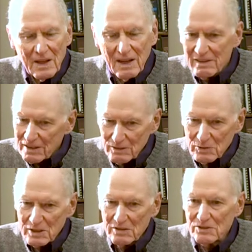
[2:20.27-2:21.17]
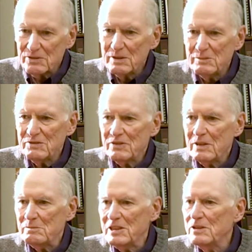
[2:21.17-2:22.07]
I think one of the Treeman
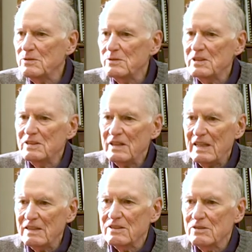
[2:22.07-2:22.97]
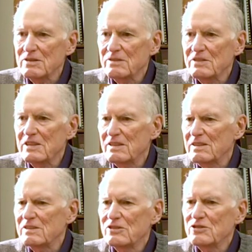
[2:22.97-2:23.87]
family, who was editor of the
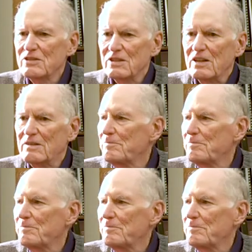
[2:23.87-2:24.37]
Ithaca Journal.